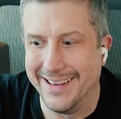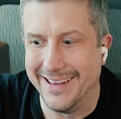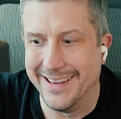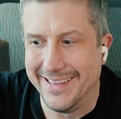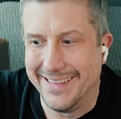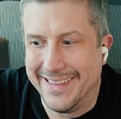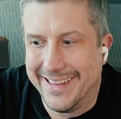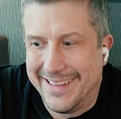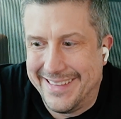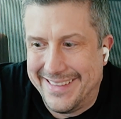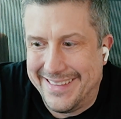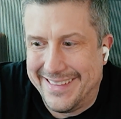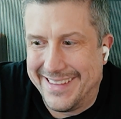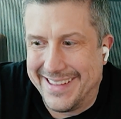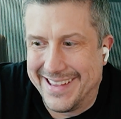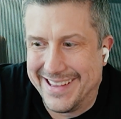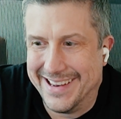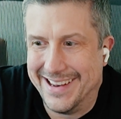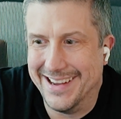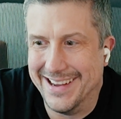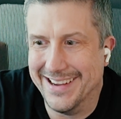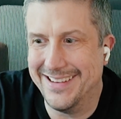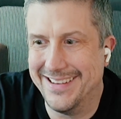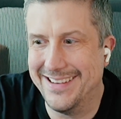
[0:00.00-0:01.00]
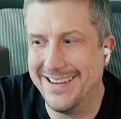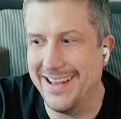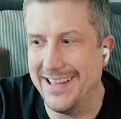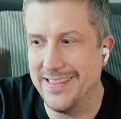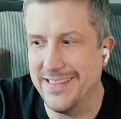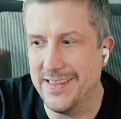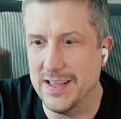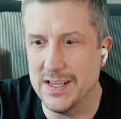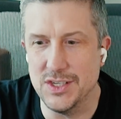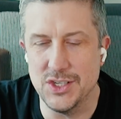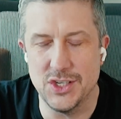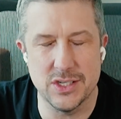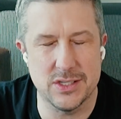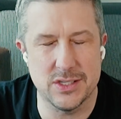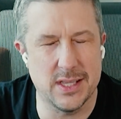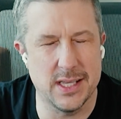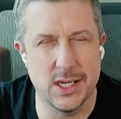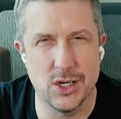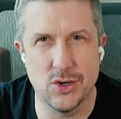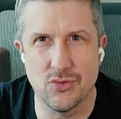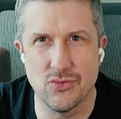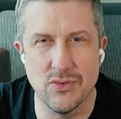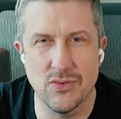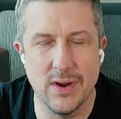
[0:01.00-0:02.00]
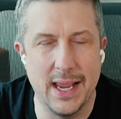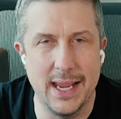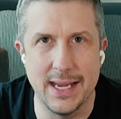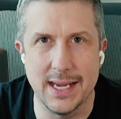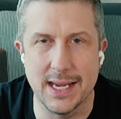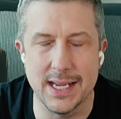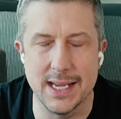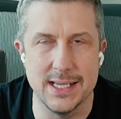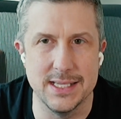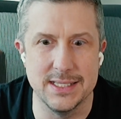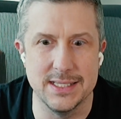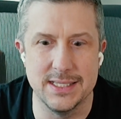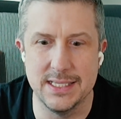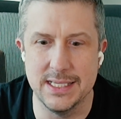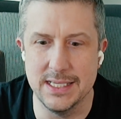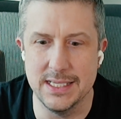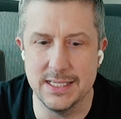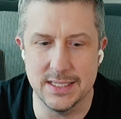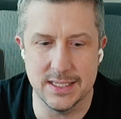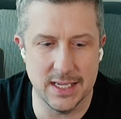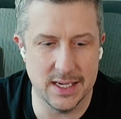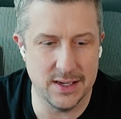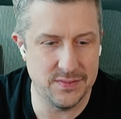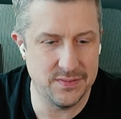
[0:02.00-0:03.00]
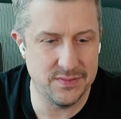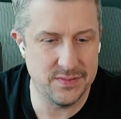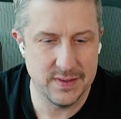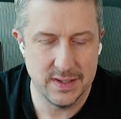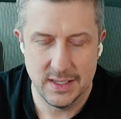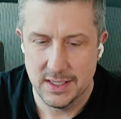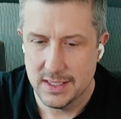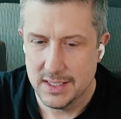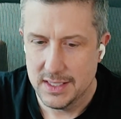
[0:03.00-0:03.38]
and then and then just like crank and see stuff